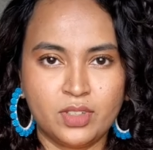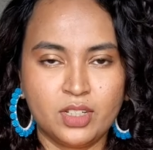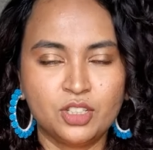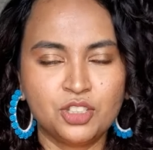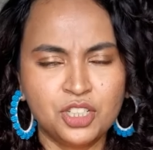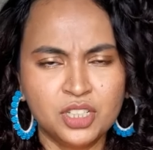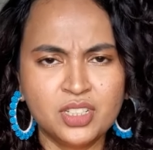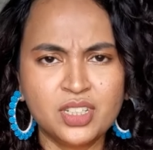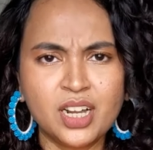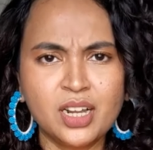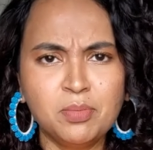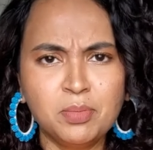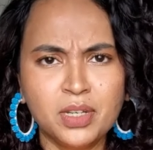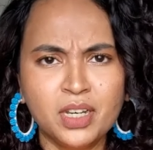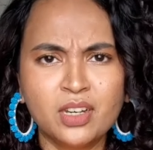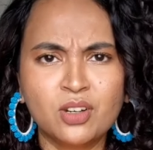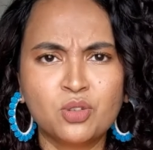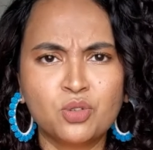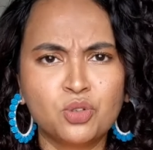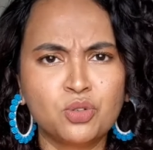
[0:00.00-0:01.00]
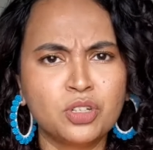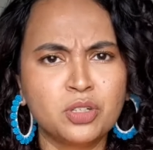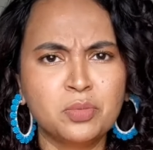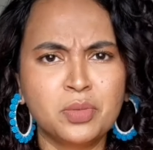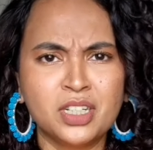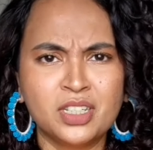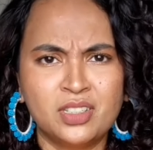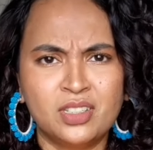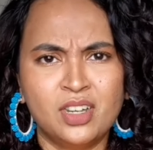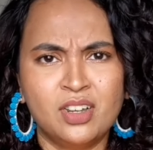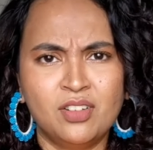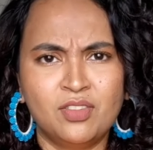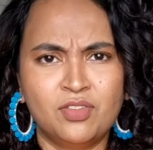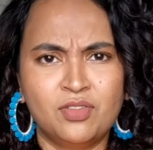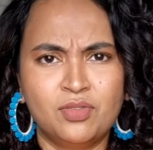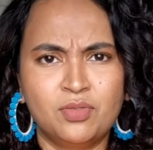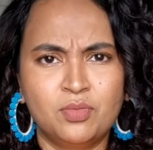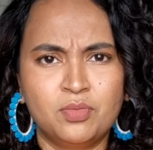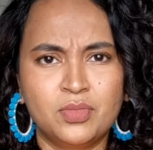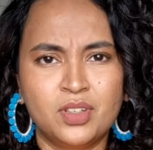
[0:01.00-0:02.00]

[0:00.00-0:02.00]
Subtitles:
She told me I could do it myself.